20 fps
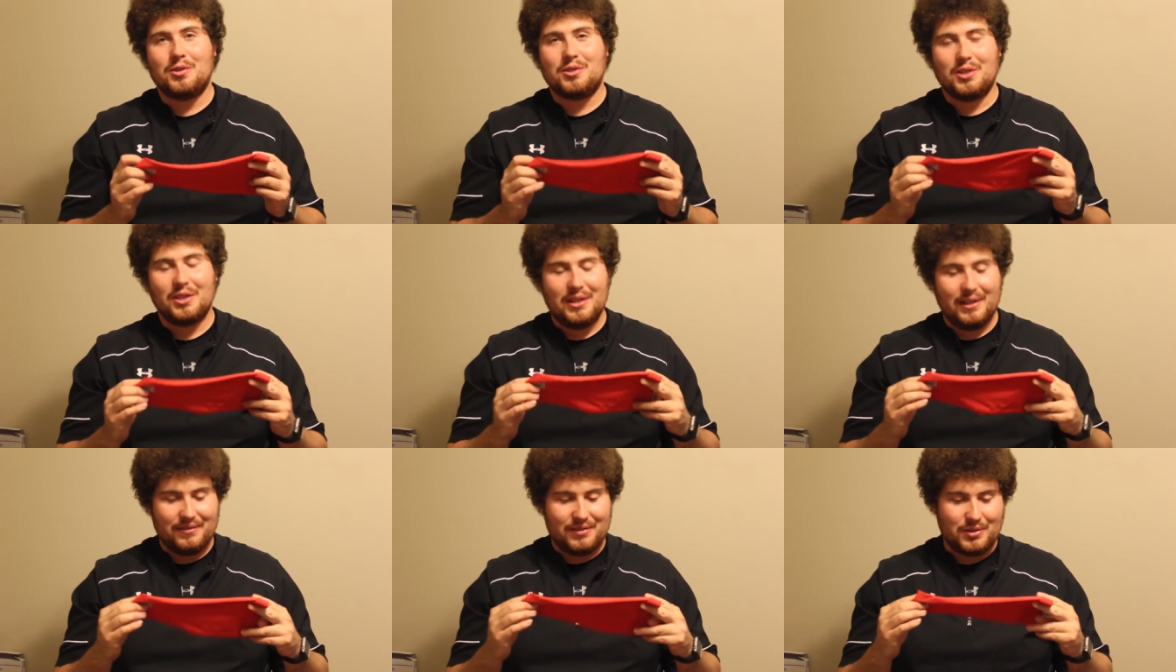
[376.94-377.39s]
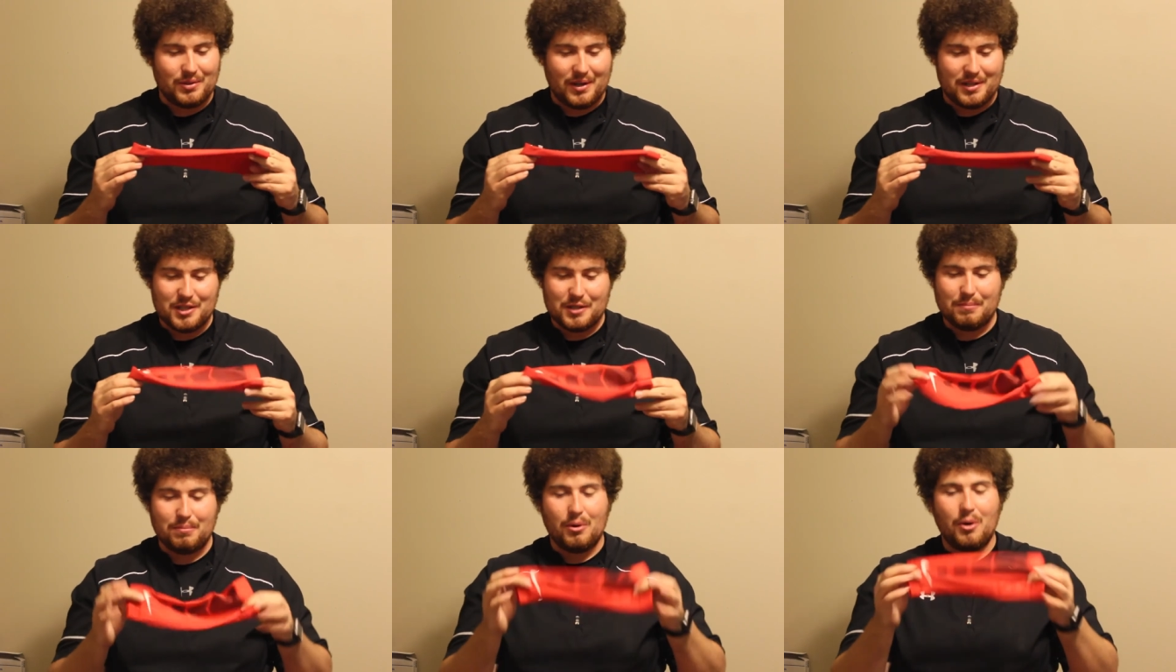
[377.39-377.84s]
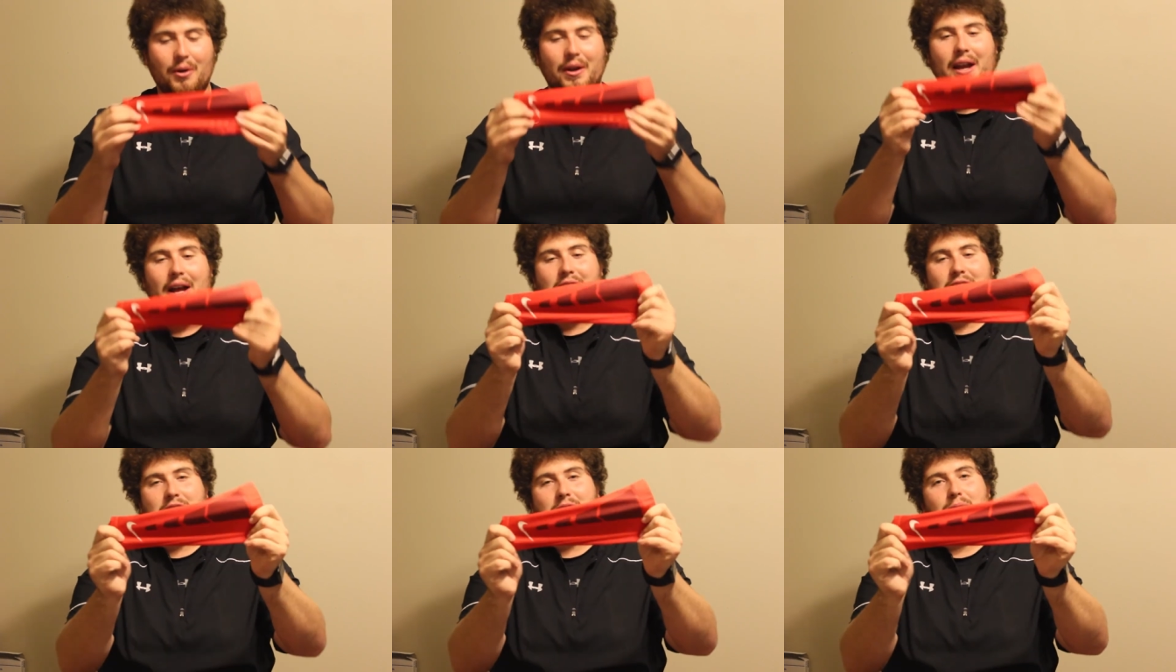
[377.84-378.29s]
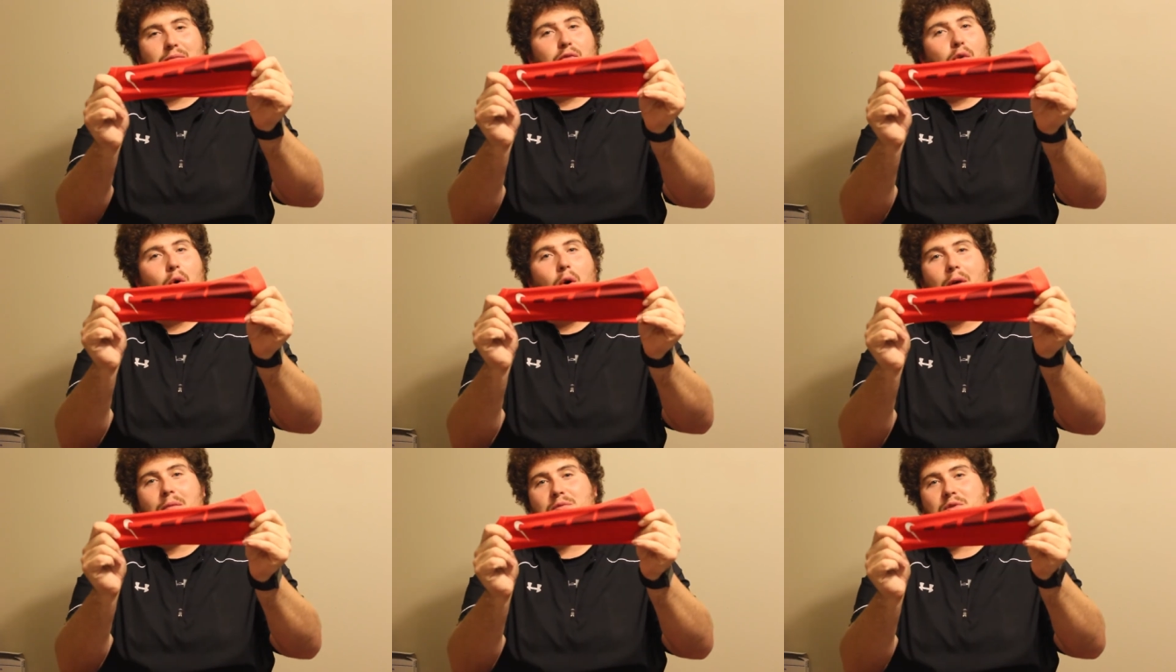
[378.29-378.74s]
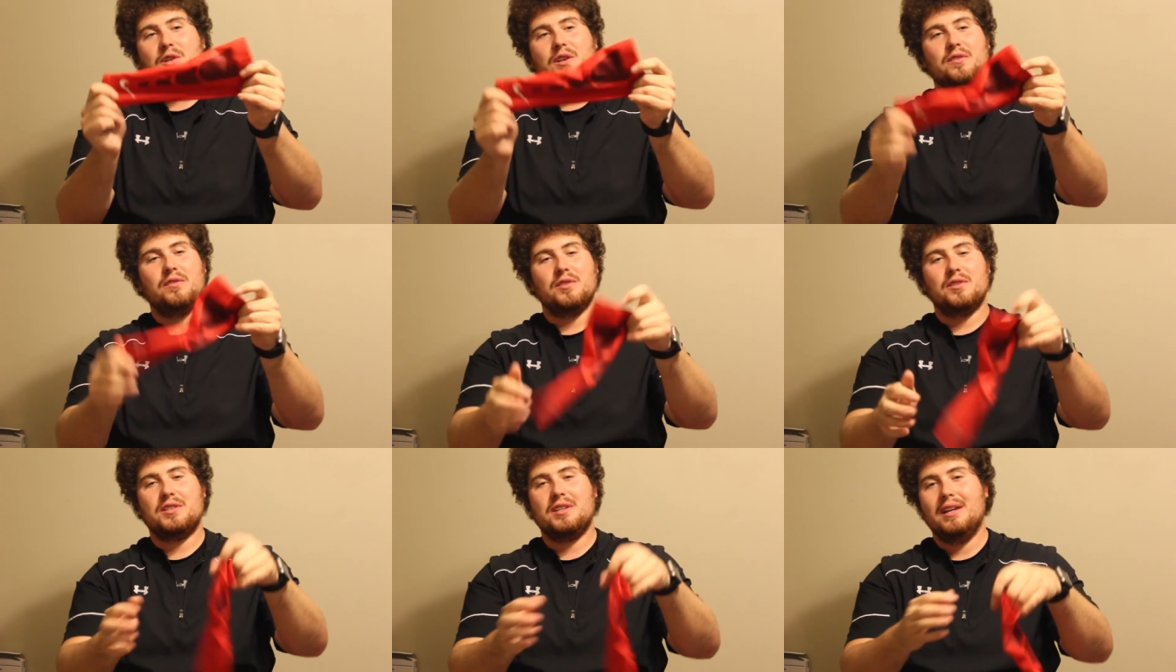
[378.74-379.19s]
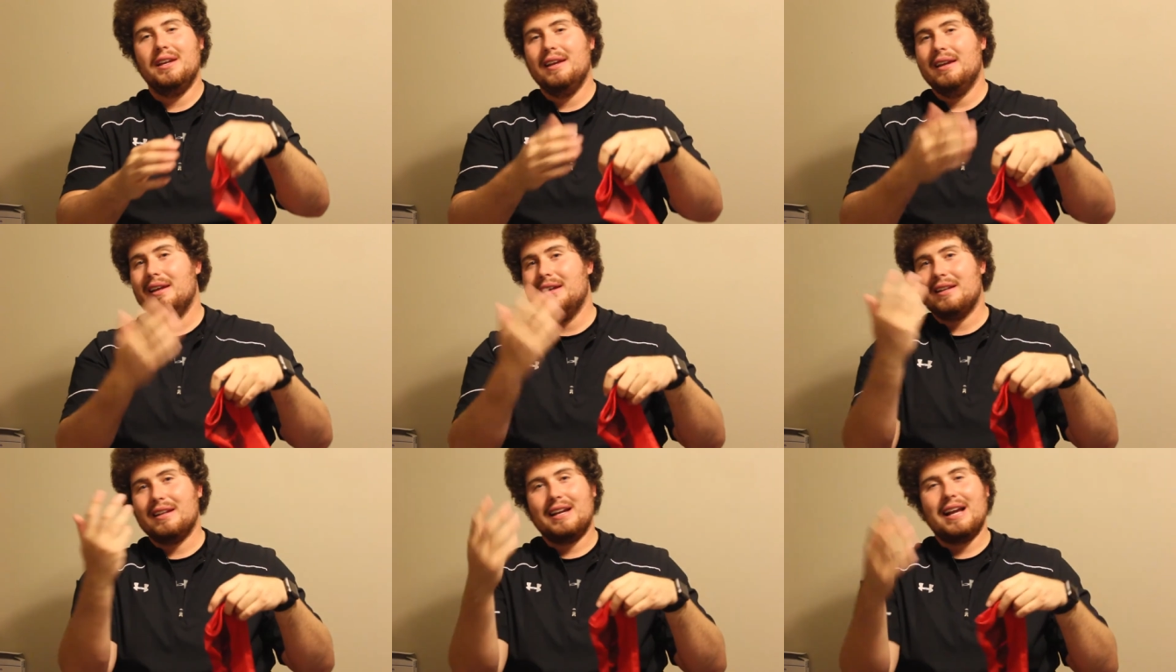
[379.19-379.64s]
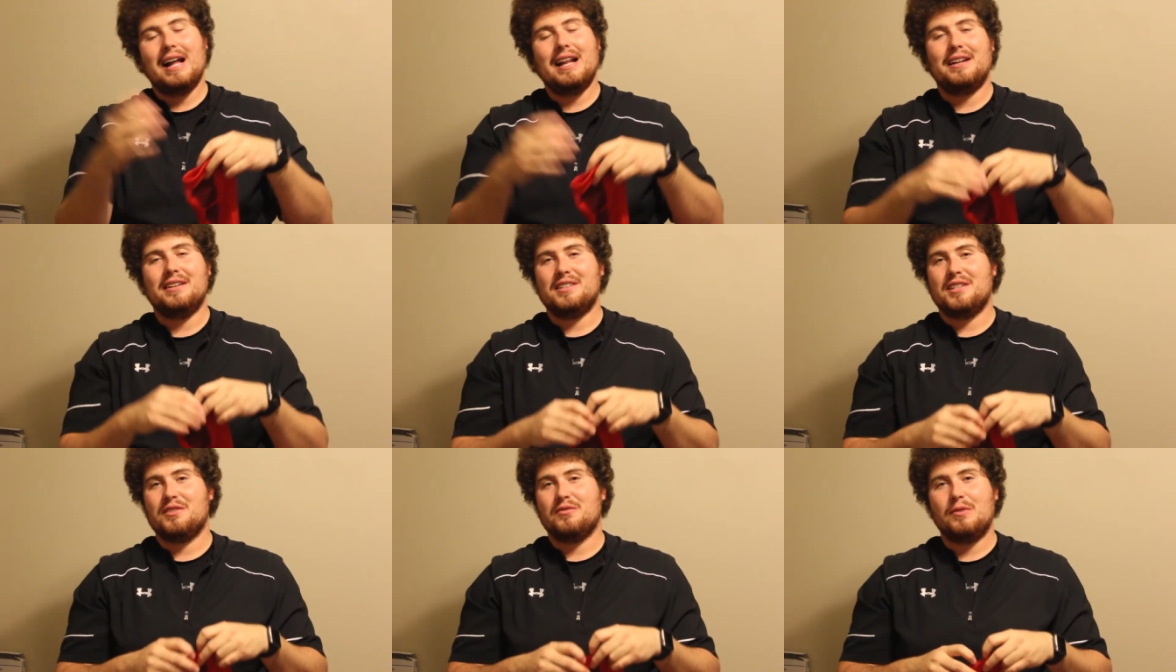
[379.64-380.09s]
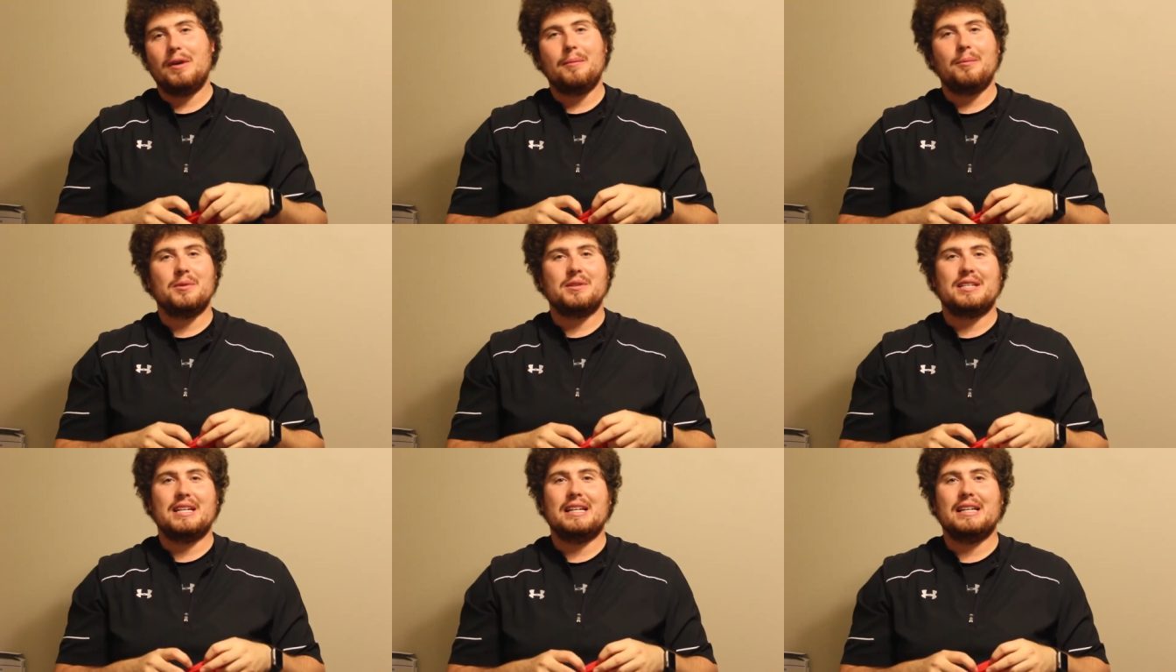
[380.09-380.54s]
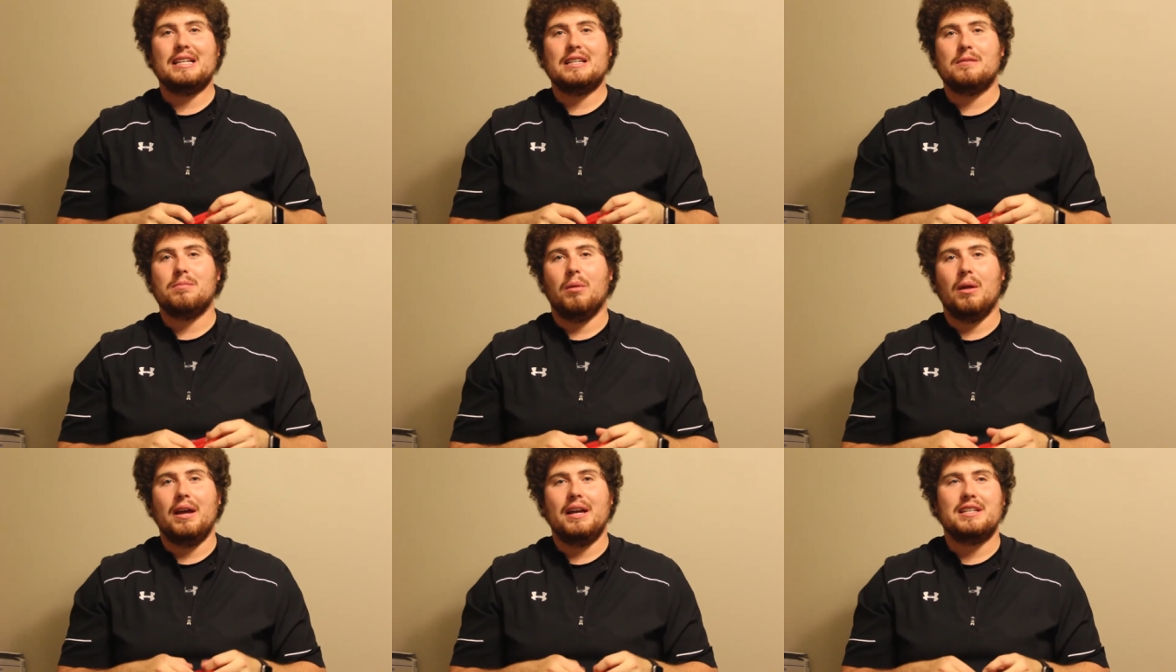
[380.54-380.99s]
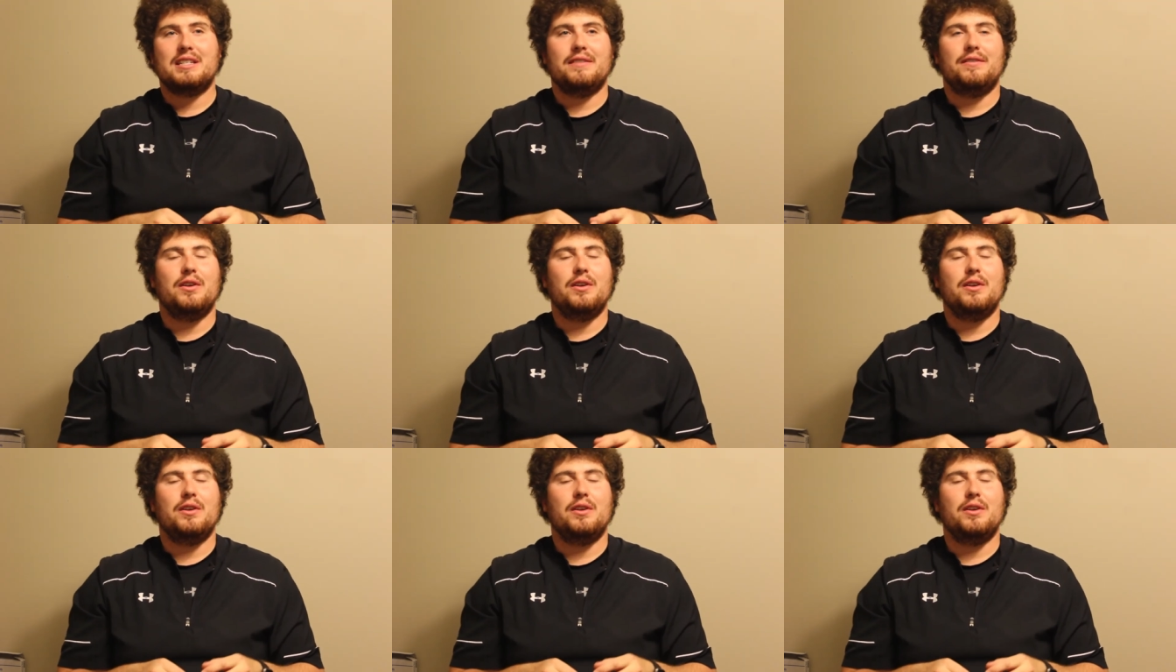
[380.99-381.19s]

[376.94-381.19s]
sleeves, so I just broke out some forearm shivers to kind of just represent in its place.